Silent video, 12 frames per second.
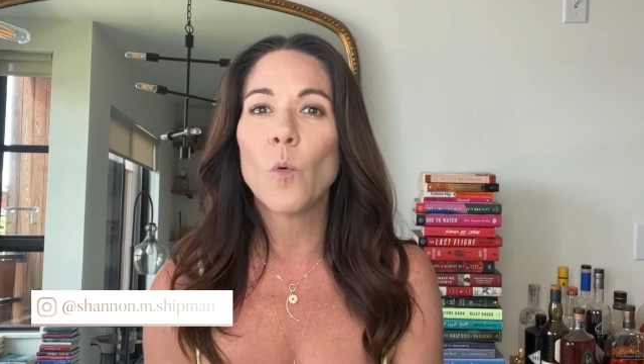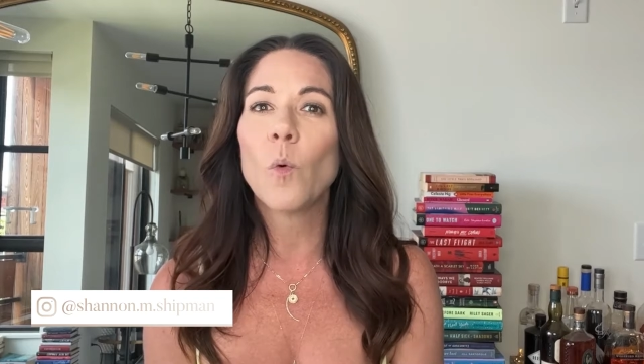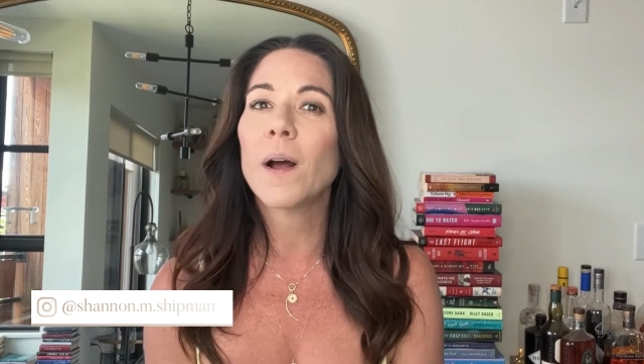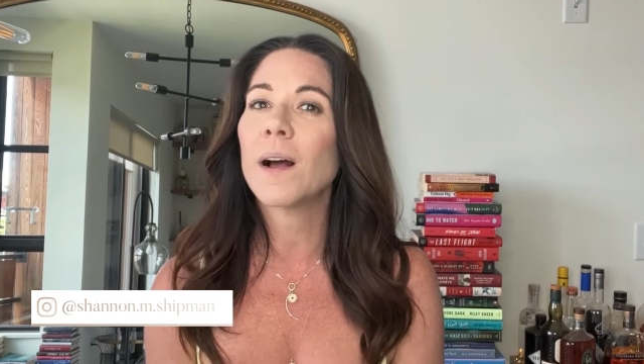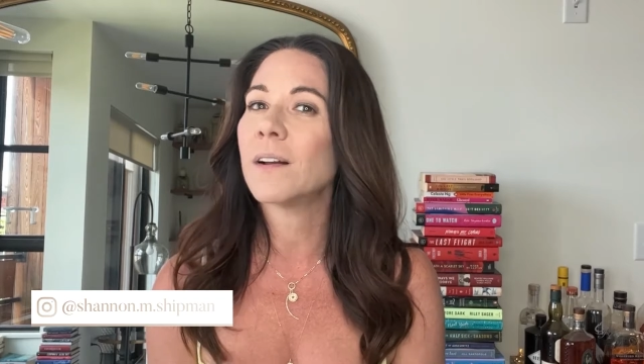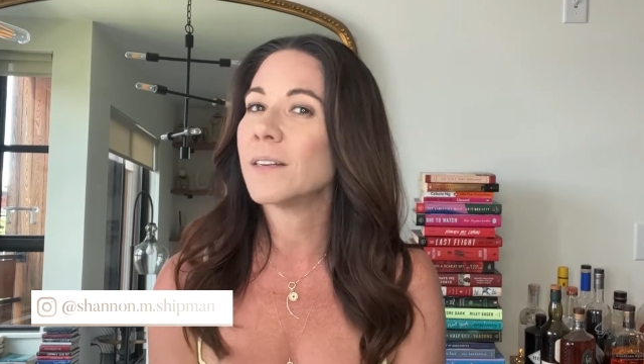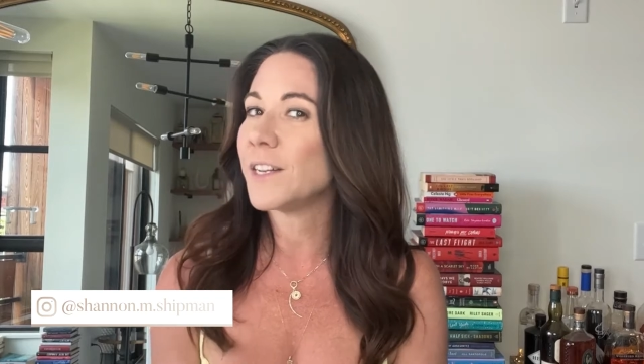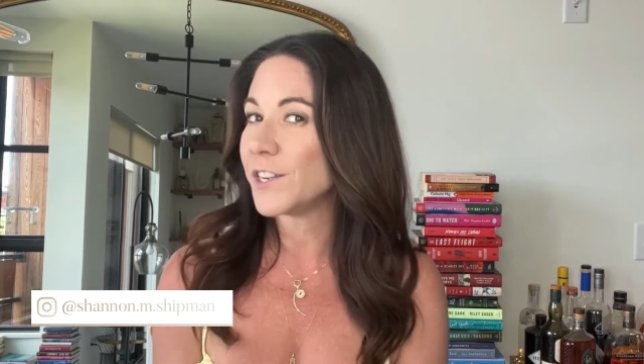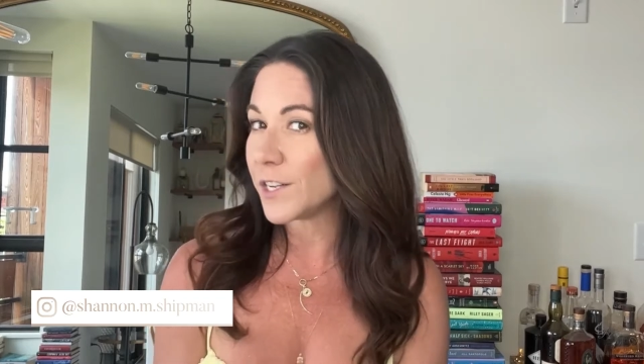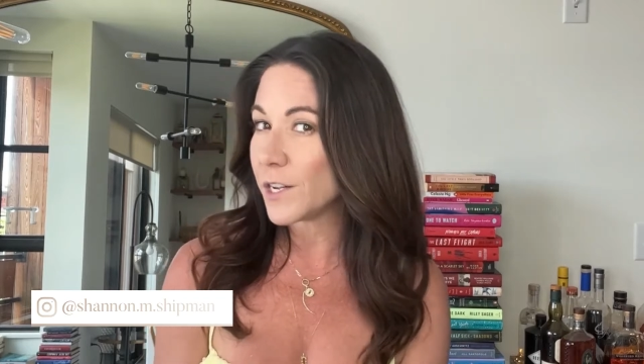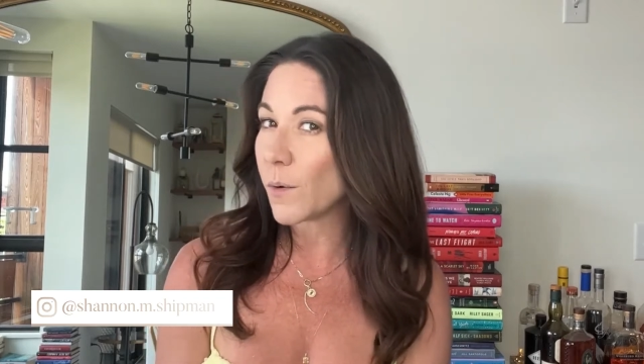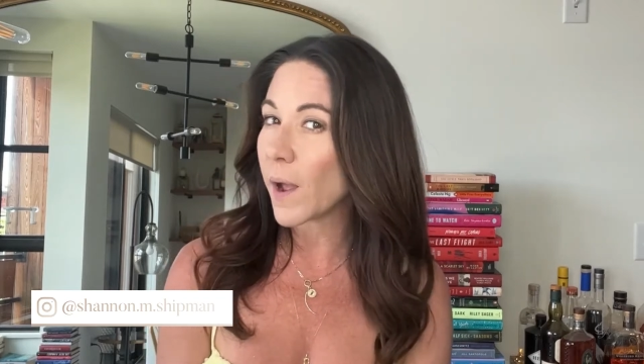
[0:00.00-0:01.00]
while
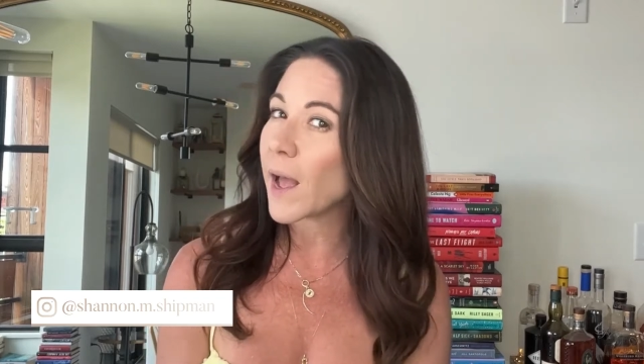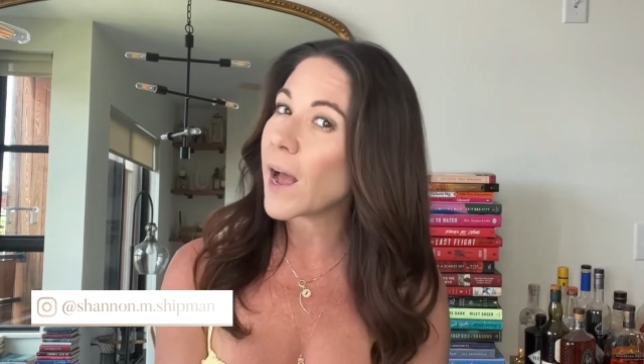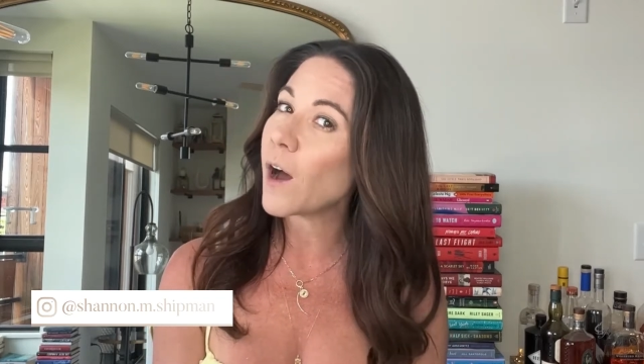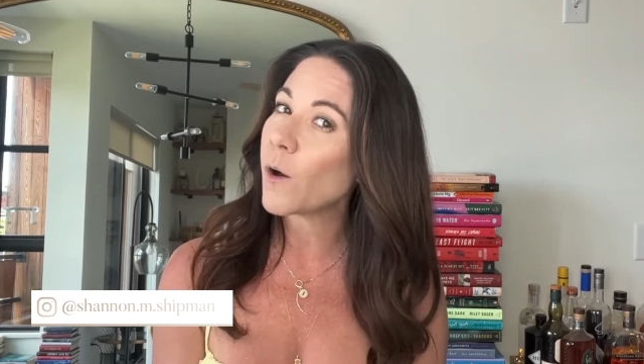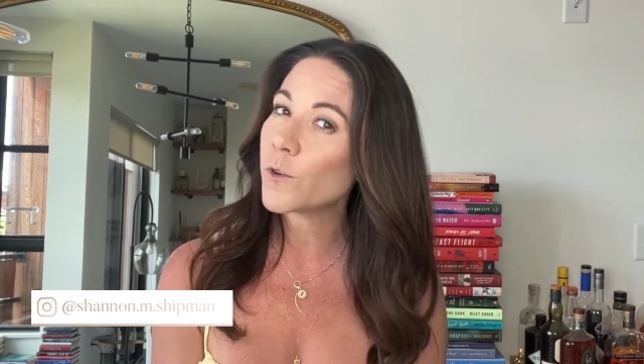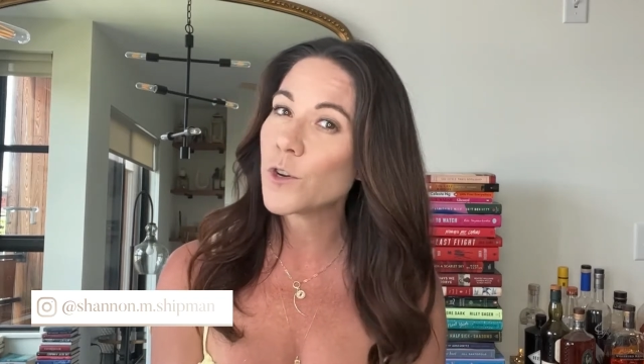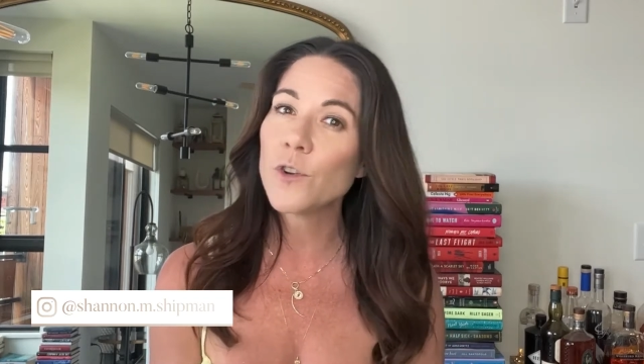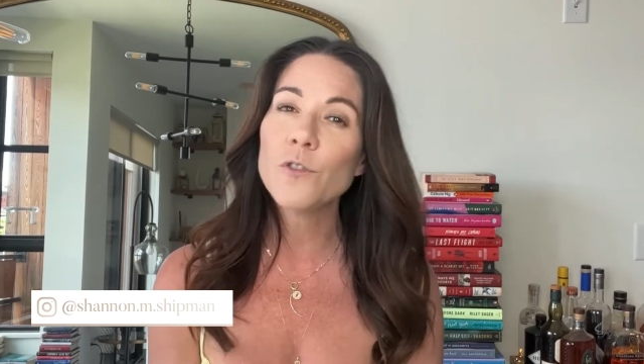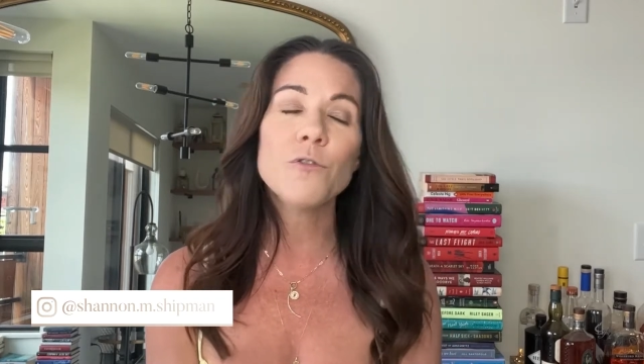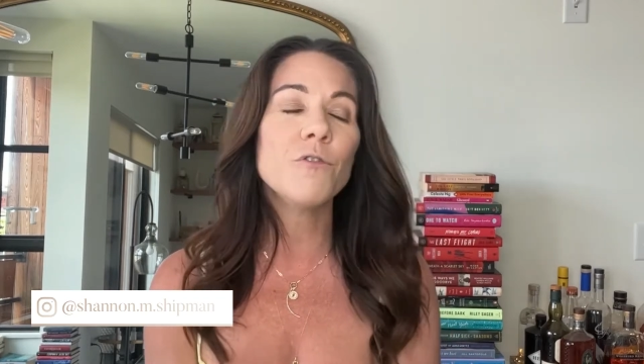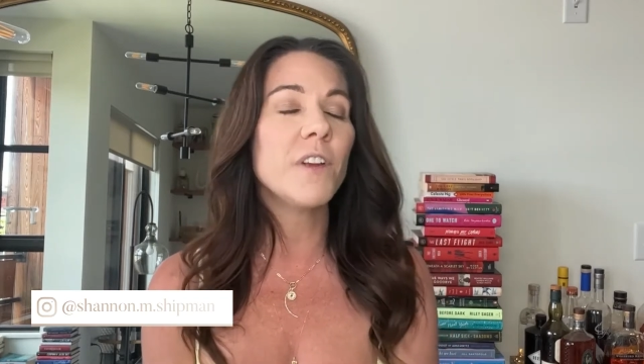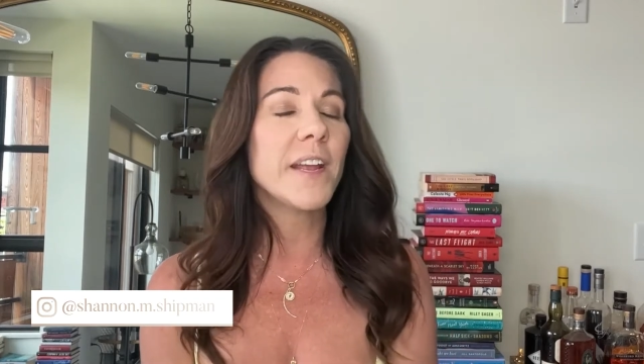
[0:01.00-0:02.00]
teaching you how to
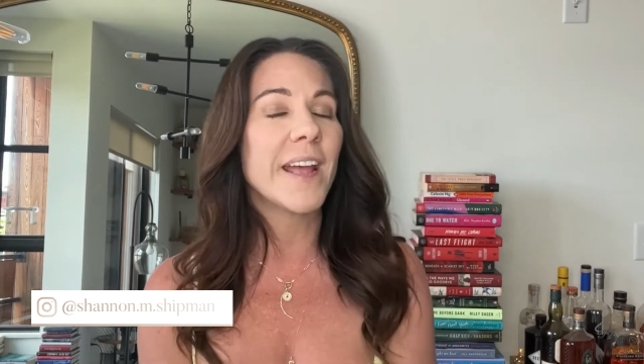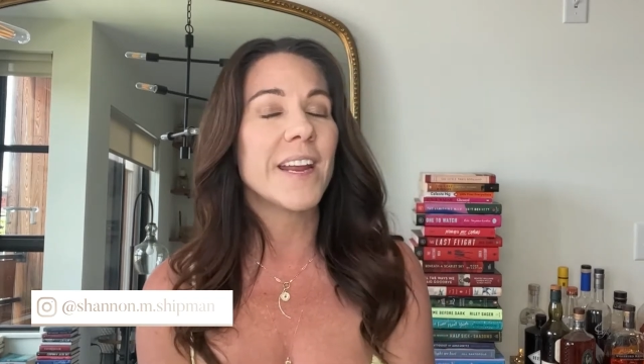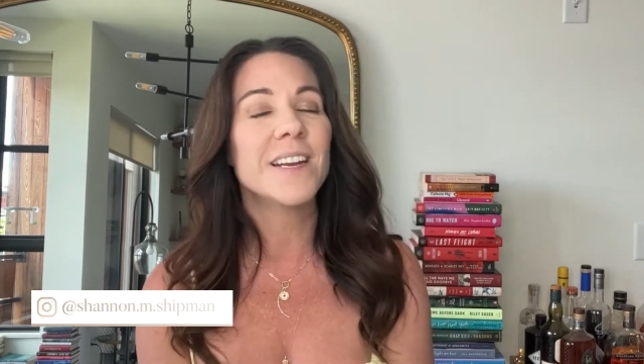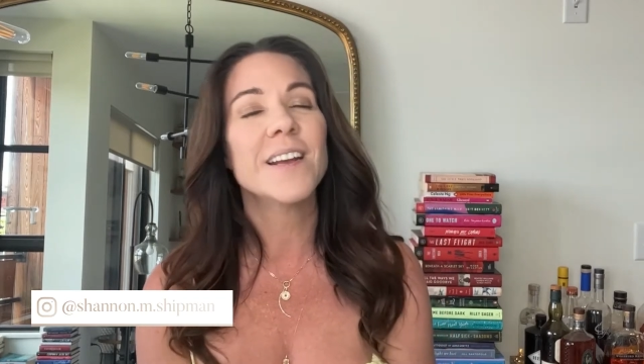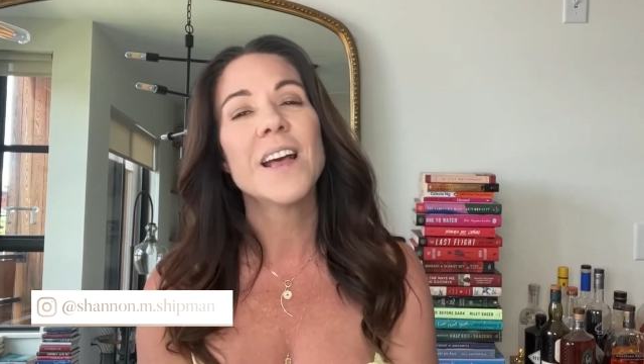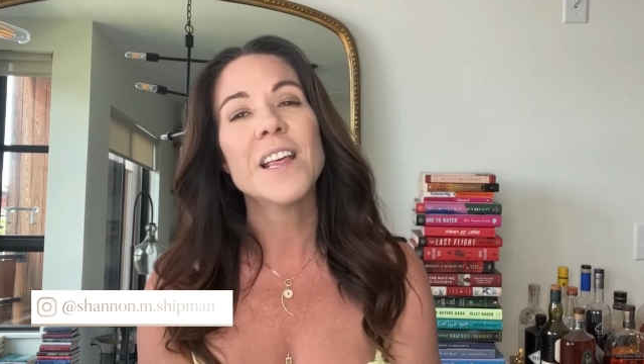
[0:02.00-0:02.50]
create